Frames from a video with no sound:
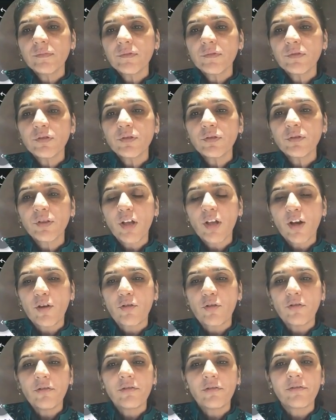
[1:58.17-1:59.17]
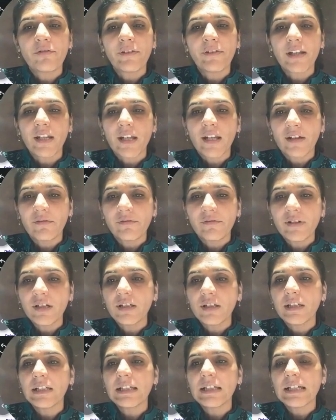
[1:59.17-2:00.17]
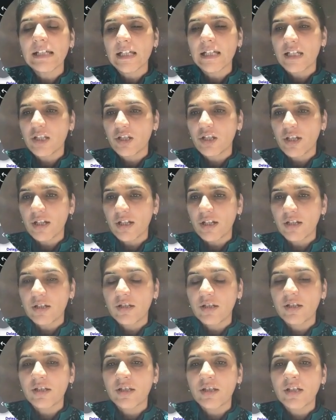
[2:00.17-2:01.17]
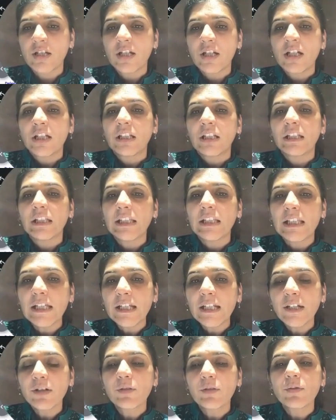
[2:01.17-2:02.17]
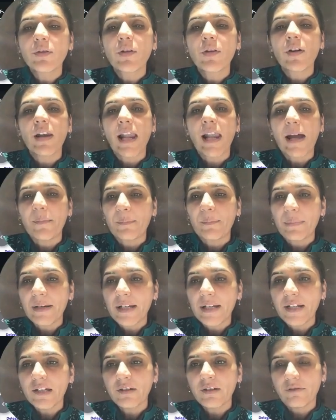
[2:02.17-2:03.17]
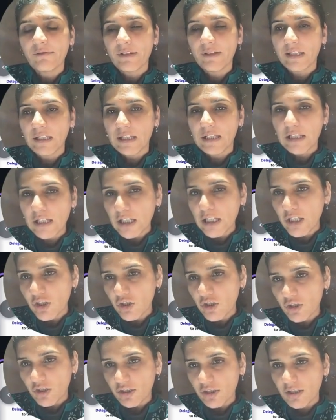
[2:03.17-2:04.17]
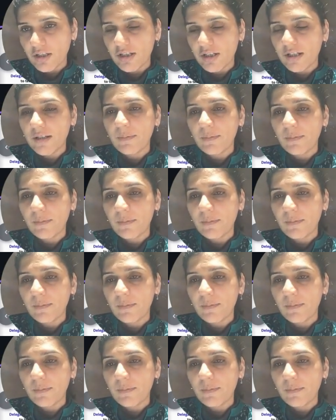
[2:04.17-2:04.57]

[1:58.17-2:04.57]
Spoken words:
So now whenever the agents need to collaborate with each other,